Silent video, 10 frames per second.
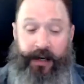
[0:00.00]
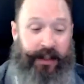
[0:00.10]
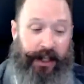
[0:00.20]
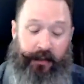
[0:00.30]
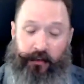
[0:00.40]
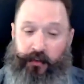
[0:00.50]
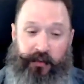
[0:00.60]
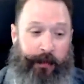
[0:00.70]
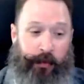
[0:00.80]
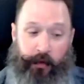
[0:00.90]
thing is, it's the
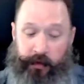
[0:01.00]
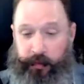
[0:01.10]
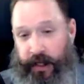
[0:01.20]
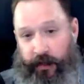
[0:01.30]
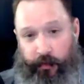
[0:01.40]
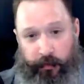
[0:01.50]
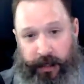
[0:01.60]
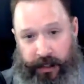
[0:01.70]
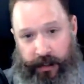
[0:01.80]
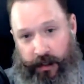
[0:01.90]
same way with Peg and
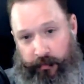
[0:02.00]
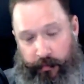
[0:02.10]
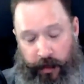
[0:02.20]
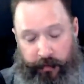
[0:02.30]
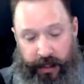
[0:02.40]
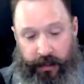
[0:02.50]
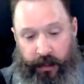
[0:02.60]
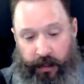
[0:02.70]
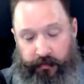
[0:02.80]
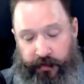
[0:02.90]
Rebecca, Peg
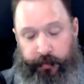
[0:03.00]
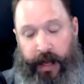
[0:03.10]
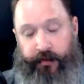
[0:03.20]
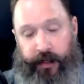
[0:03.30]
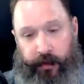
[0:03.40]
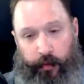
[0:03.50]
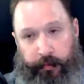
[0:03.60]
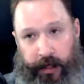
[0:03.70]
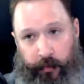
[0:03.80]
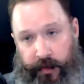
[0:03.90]
Fitzpatrick and
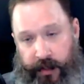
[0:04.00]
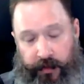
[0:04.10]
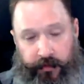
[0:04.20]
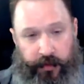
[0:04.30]
Rebecca Radice.